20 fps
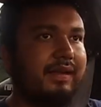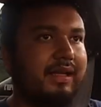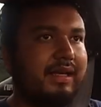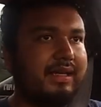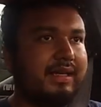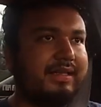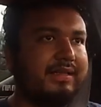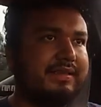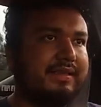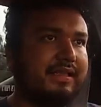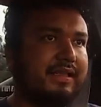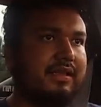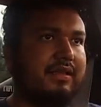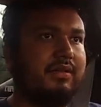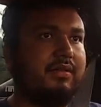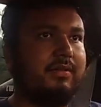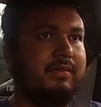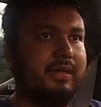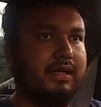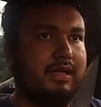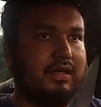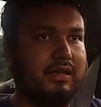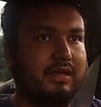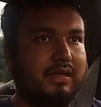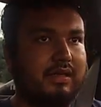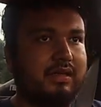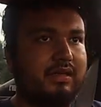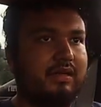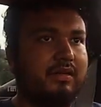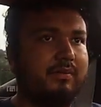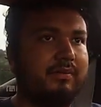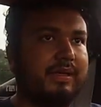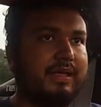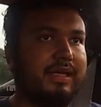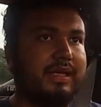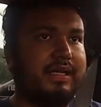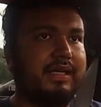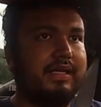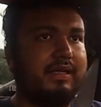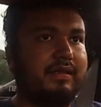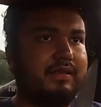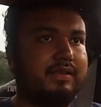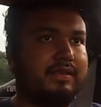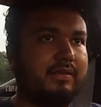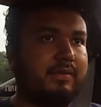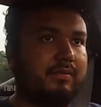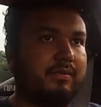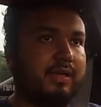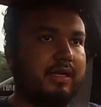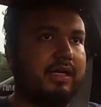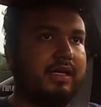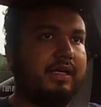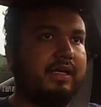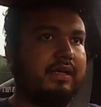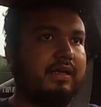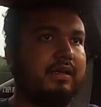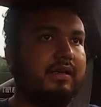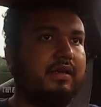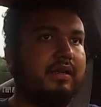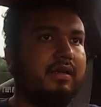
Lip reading: Like I said a little bit earlier, been getting some rain.